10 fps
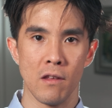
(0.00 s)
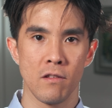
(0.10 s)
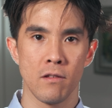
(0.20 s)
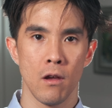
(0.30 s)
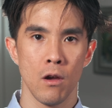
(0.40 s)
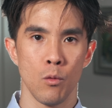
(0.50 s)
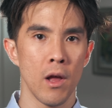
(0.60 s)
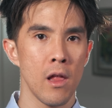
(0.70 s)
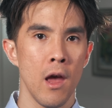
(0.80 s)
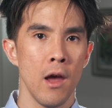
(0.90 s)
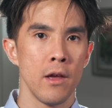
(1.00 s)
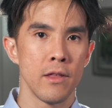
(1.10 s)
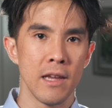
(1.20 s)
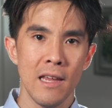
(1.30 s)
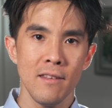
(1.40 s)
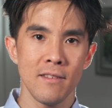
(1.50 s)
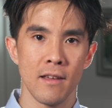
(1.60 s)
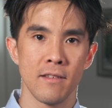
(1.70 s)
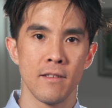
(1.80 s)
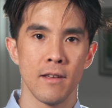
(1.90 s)
this? Well, the
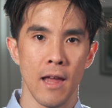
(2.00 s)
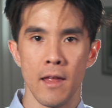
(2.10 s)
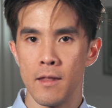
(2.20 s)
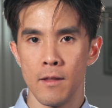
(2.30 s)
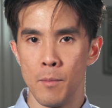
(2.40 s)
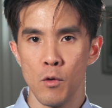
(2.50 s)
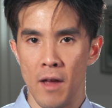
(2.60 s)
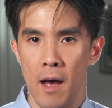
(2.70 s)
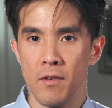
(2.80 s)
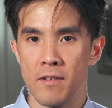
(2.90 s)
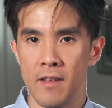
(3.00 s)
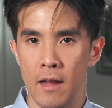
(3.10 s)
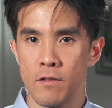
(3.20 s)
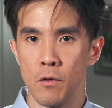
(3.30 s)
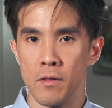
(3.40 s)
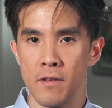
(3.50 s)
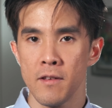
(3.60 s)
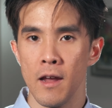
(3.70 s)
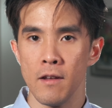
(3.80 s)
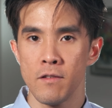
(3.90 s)
easiest and the most obvious answer in this
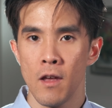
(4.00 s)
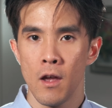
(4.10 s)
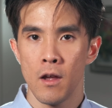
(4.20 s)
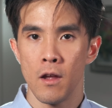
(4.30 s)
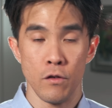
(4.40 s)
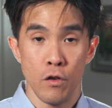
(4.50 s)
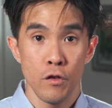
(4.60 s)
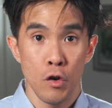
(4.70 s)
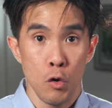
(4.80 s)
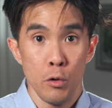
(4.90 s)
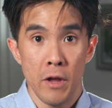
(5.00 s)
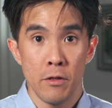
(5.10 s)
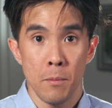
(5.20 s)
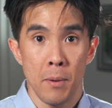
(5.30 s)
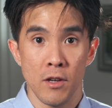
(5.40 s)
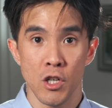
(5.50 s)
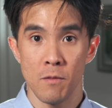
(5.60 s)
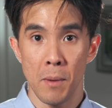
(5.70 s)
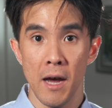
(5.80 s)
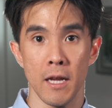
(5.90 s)
case is just to cool down the
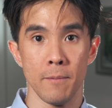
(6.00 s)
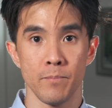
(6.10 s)
patient's body.